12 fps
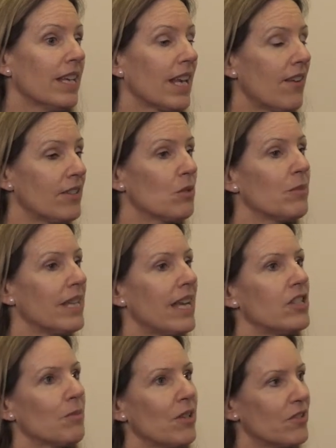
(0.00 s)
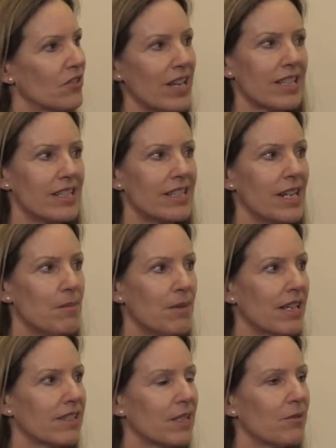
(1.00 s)
Carried on with the HMO strategy
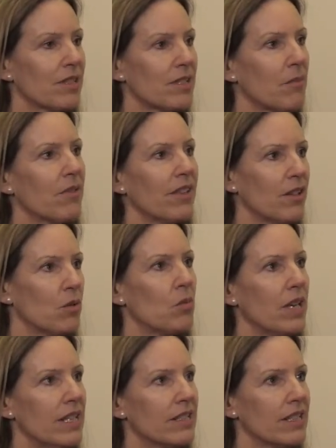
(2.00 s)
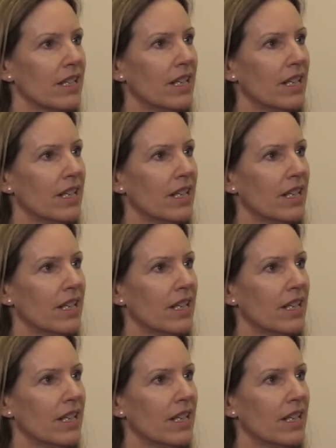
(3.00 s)
because it was something that we'd